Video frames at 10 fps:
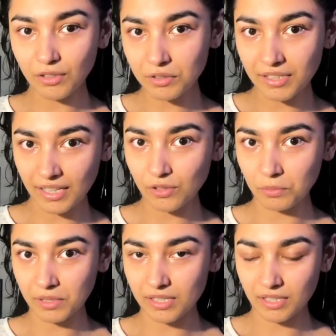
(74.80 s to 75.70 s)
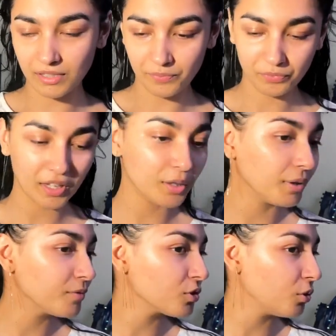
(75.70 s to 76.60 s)
it looks nice on my skin.
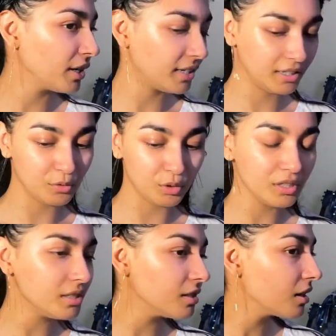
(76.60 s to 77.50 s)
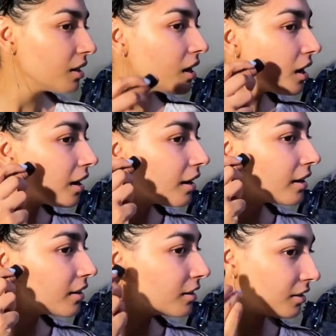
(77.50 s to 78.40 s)
Anyway, so what I did was,
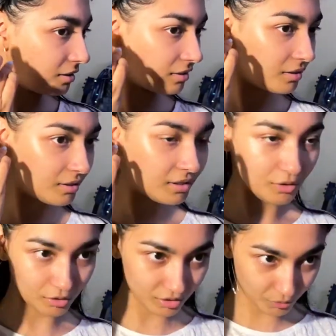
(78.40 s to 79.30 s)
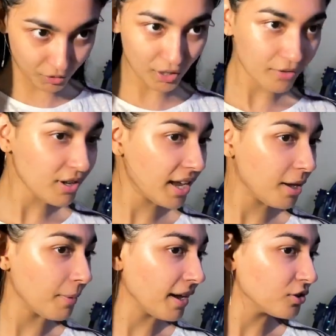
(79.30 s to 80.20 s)
now when you have your
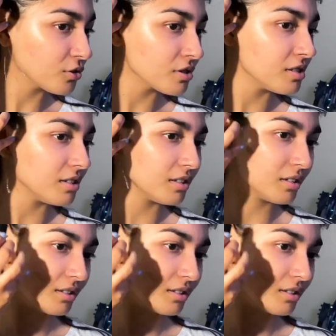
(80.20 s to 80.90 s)
hair back, you're going to see